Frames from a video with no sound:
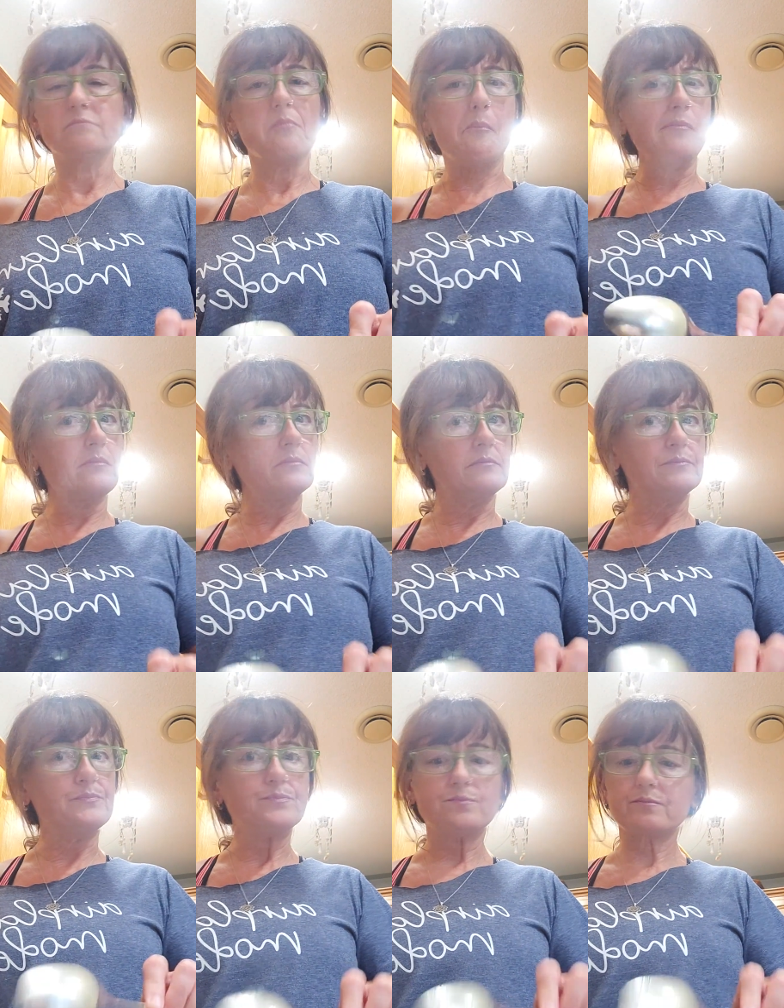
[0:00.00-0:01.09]
And
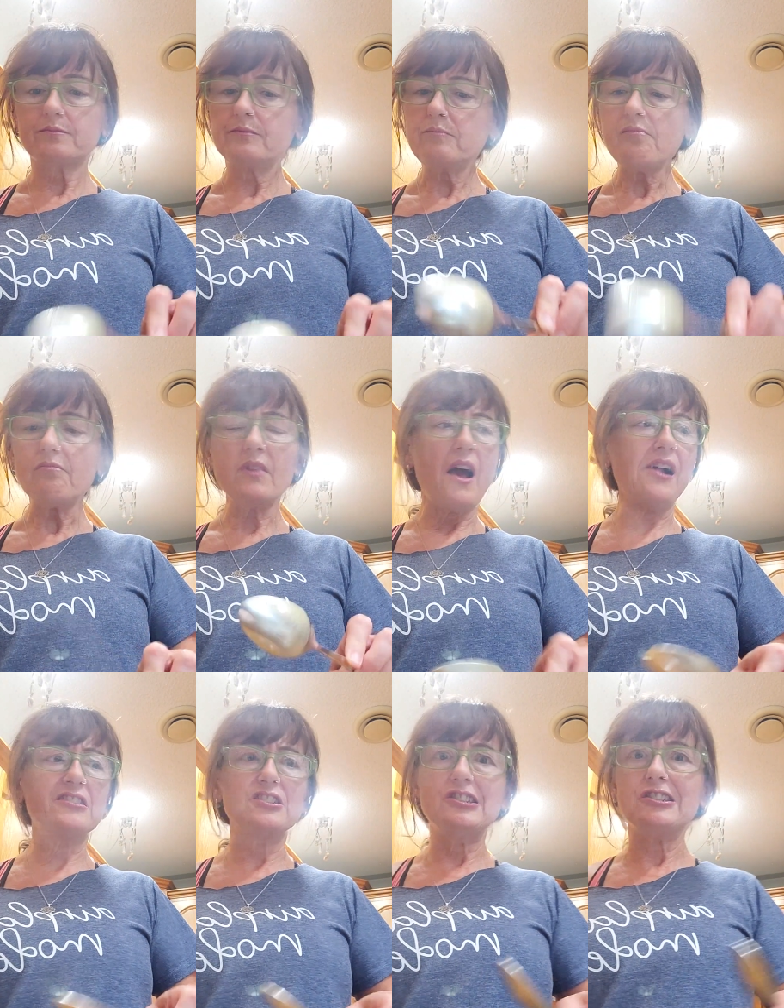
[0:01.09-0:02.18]

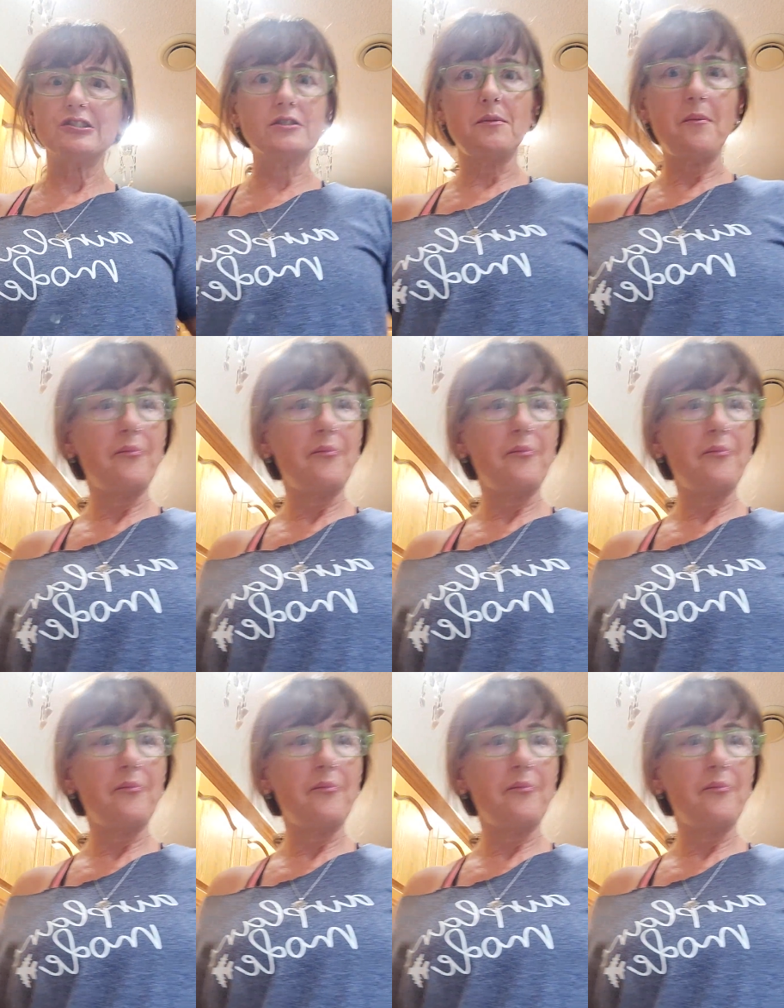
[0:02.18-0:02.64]
it is.